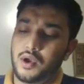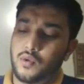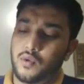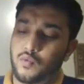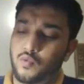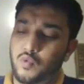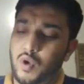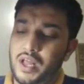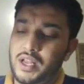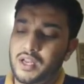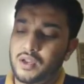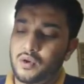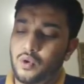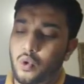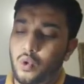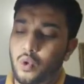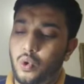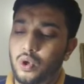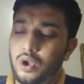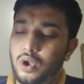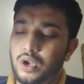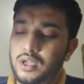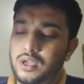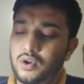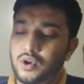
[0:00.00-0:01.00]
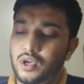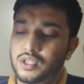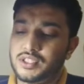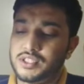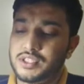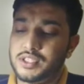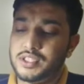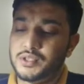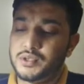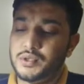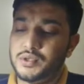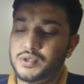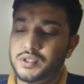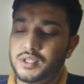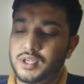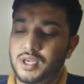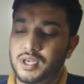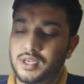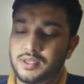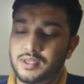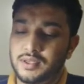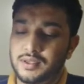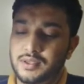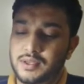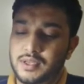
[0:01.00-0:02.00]
One whole constitute
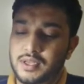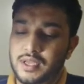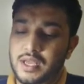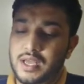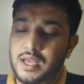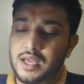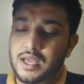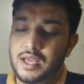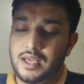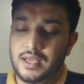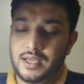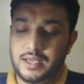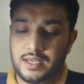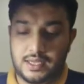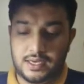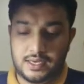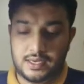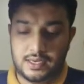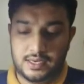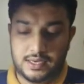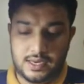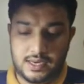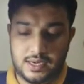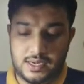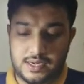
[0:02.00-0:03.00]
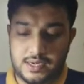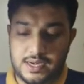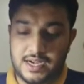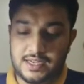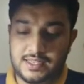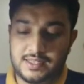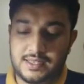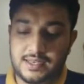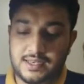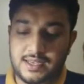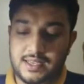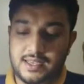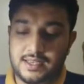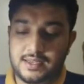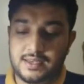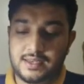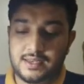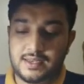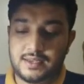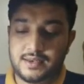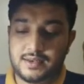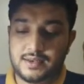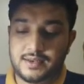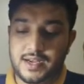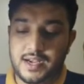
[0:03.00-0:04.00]
a. Let's
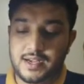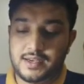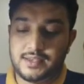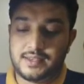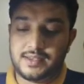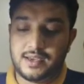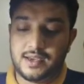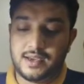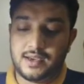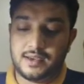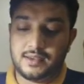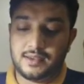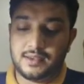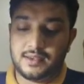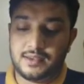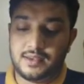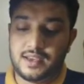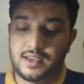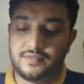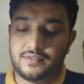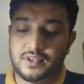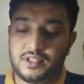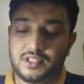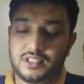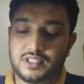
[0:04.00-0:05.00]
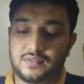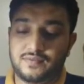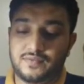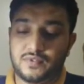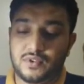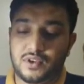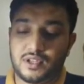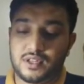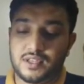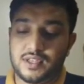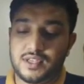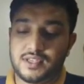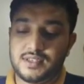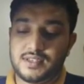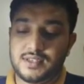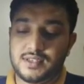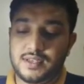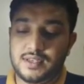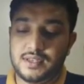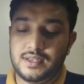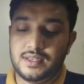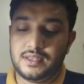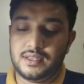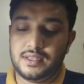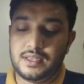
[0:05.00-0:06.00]
read the definition for this.
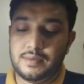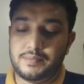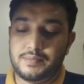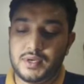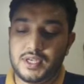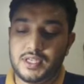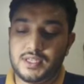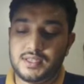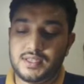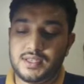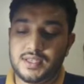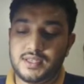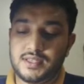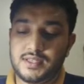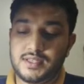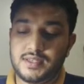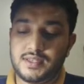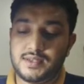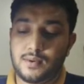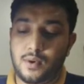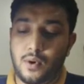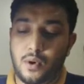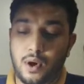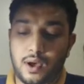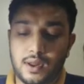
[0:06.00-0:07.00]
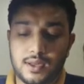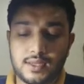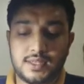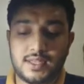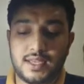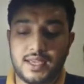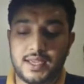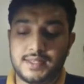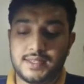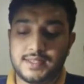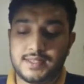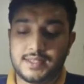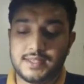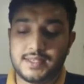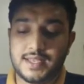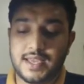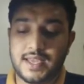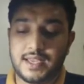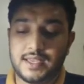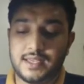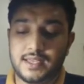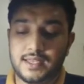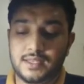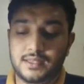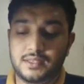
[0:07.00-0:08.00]
The persons or things
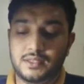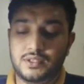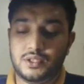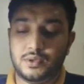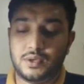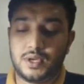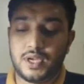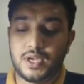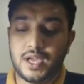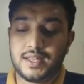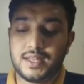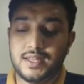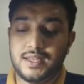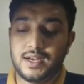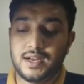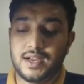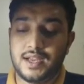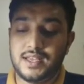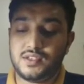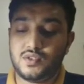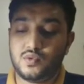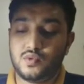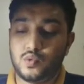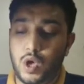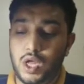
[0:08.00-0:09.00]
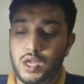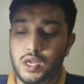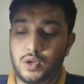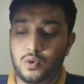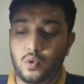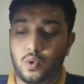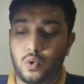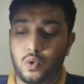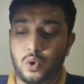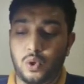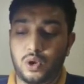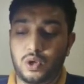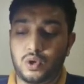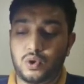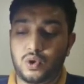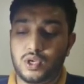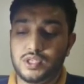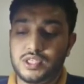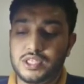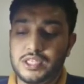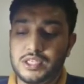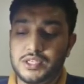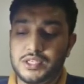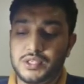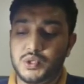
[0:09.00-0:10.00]
taken together as one whole
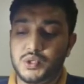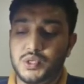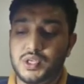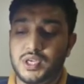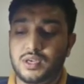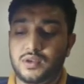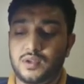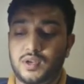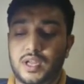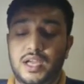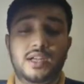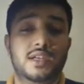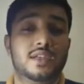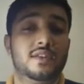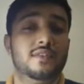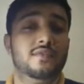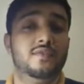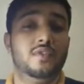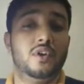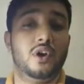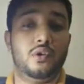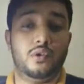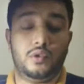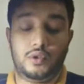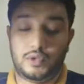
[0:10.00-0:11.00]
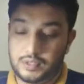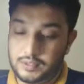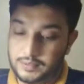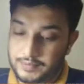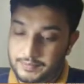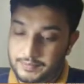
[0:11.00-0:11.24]
constitute a collective noun.